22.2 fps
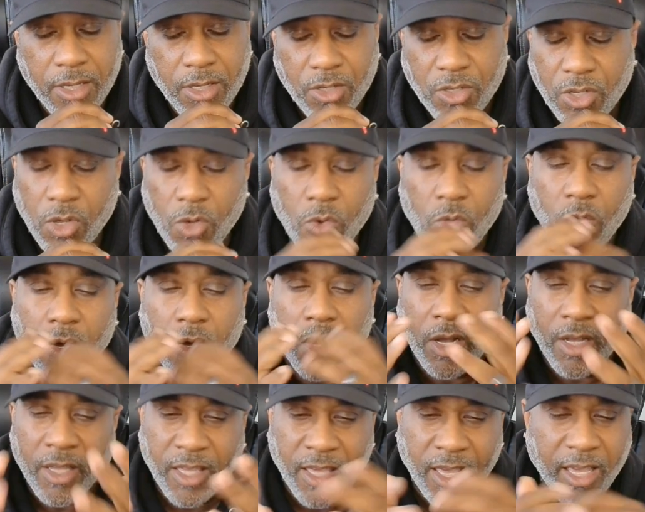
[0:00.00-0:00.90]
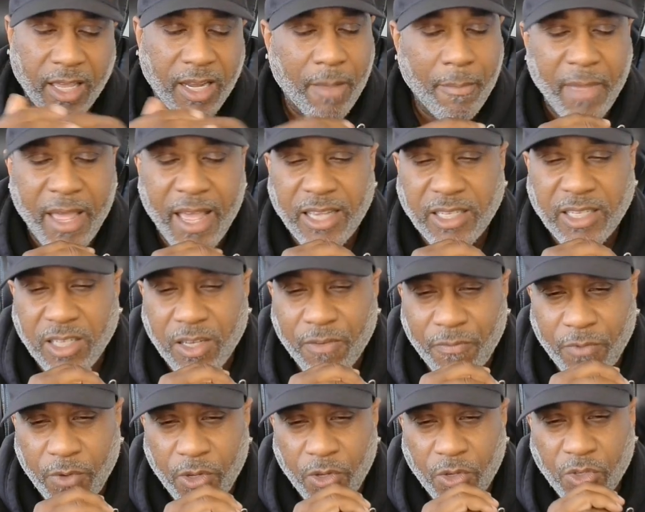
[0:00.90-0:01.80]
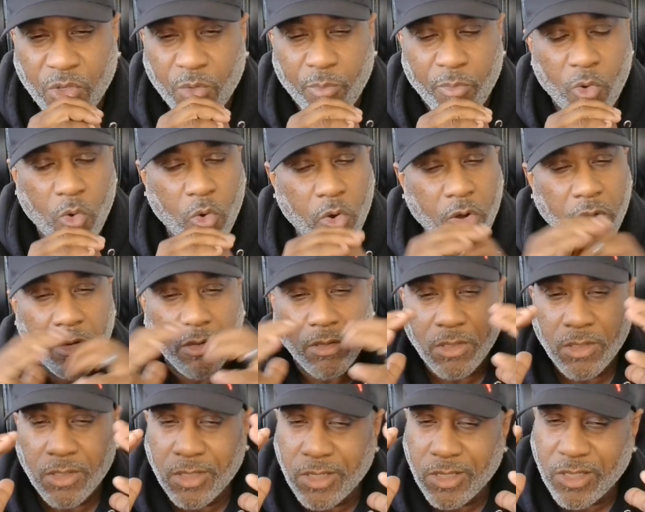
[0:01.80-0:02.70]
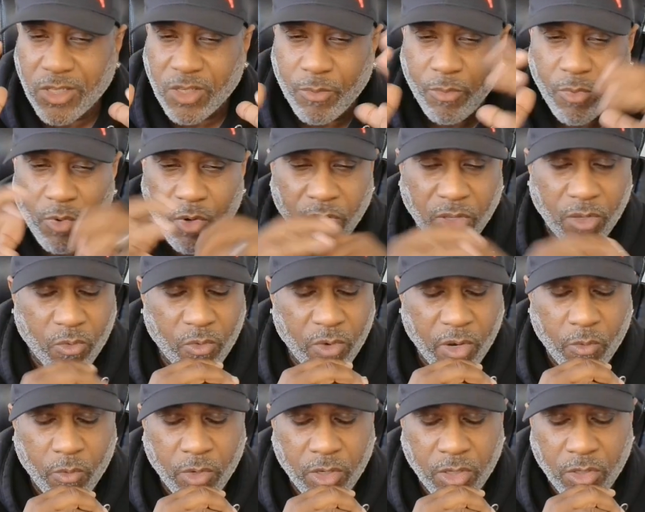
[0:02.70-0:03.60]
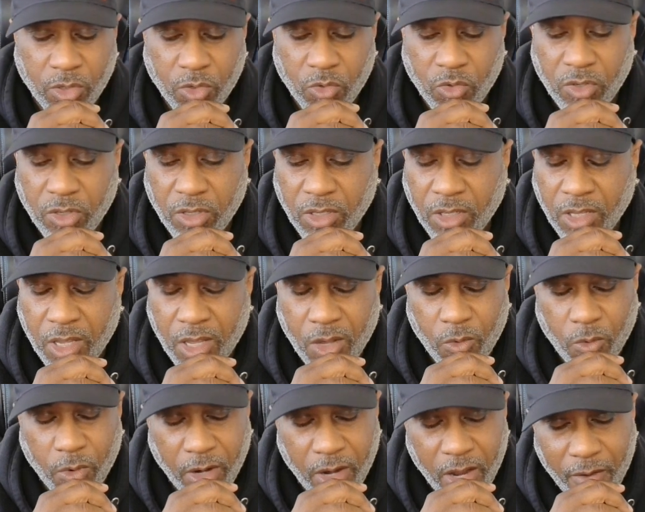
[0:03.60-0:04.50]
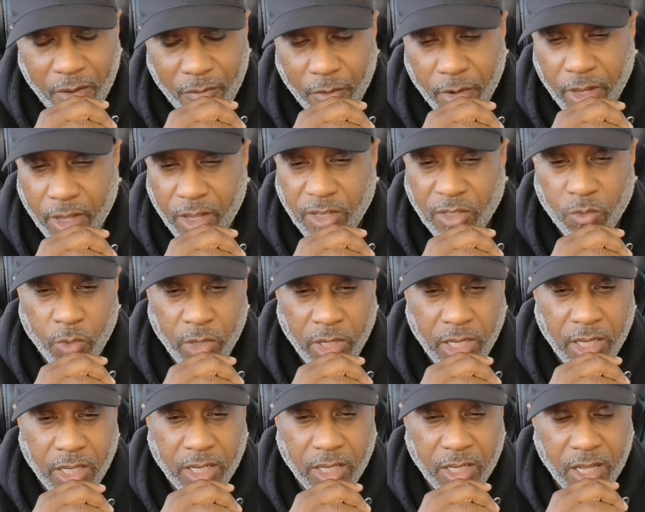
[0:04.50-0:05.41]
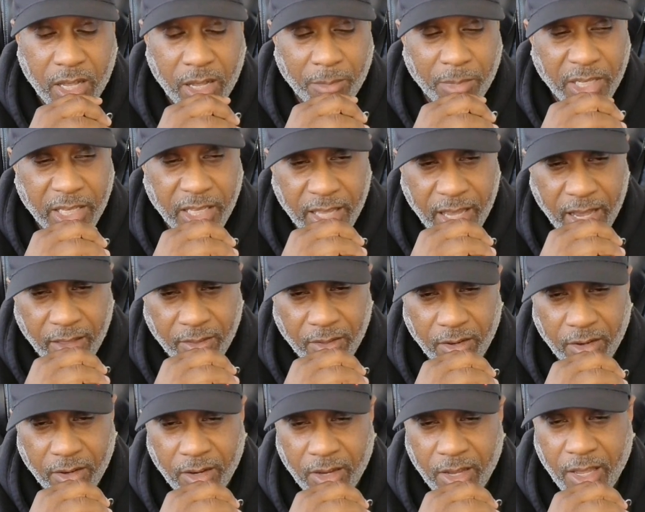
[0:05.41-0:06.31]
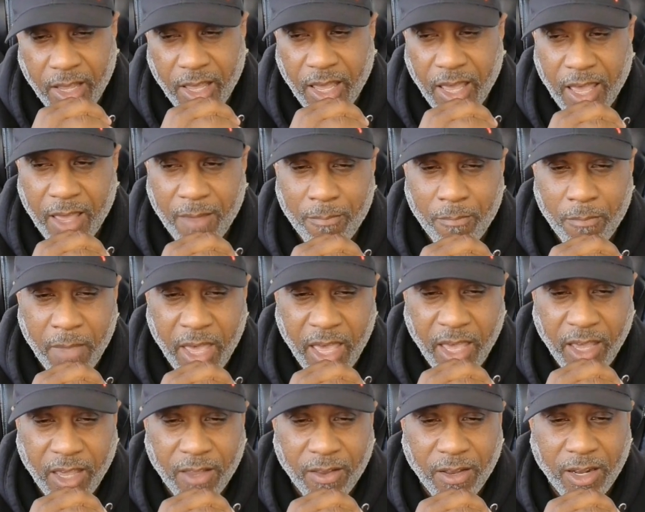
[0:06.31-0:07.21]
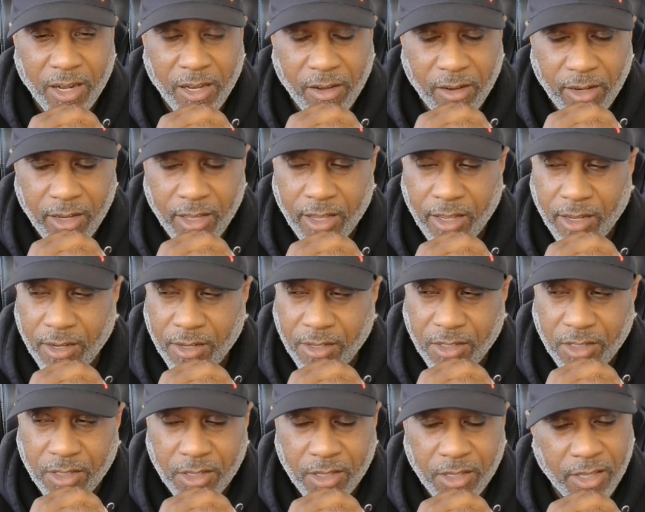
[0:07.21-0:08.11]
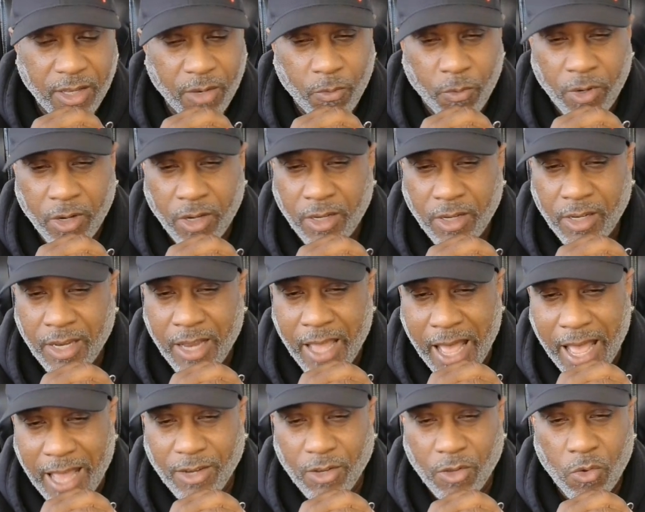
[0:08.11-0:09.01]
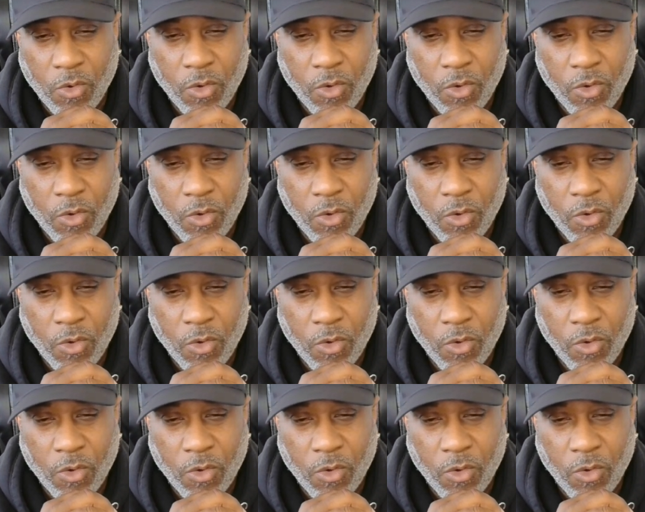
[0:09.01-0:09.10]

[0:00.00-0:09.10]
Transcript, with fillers: So, again, I'm asking for your support. Support the work we're doing. Whatever it is, we need to come together and make it clearly understood that we're not